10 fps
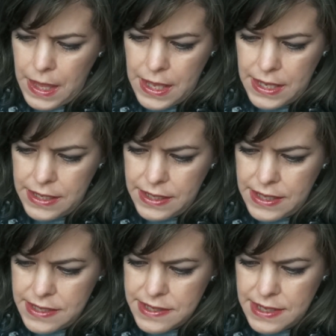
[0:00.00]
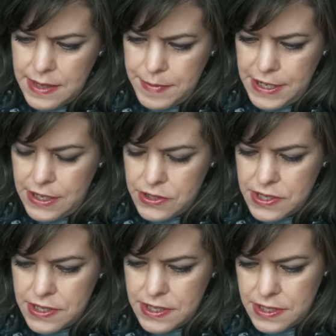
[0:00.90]
I can't see how many
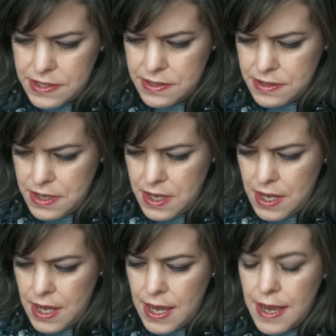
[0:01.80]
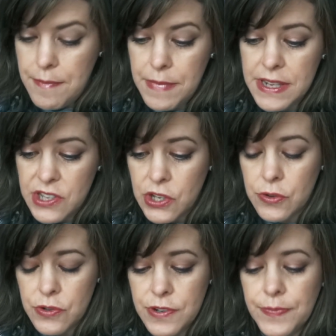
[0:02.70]
ounces it is. It's
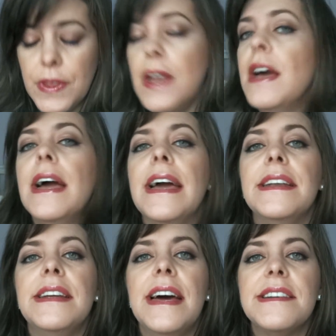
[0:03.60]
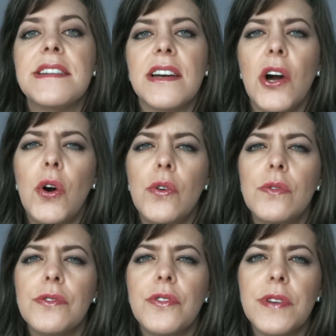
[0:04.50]
huge. And it has a
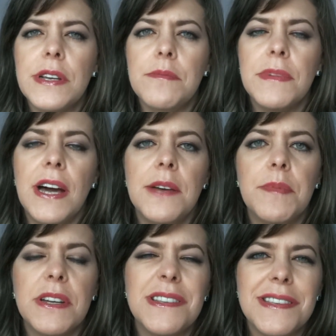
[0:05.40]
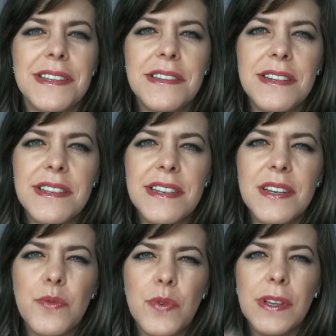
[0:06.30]
cold cream type
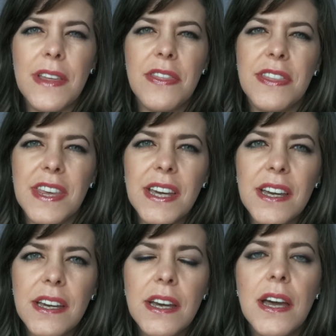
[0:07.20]
consistency, really thick.